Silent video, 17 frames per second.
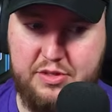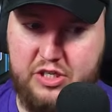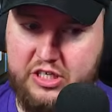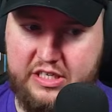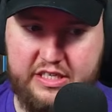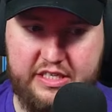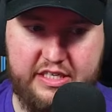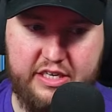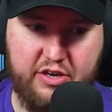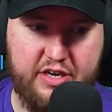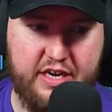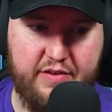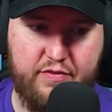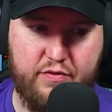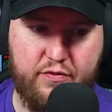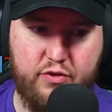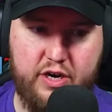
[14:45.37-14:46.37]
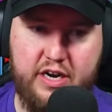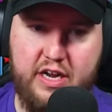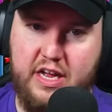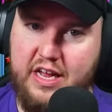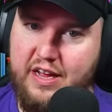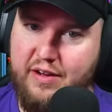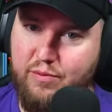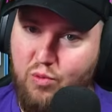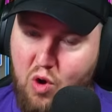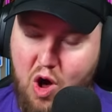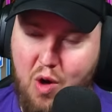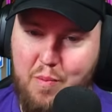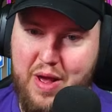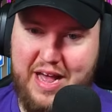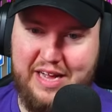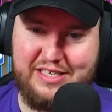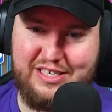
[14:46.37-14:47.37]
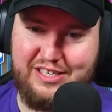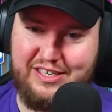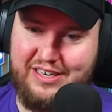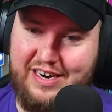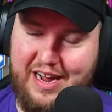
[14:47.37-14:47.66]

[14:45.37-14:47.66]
you can still get for free. Wallmaster,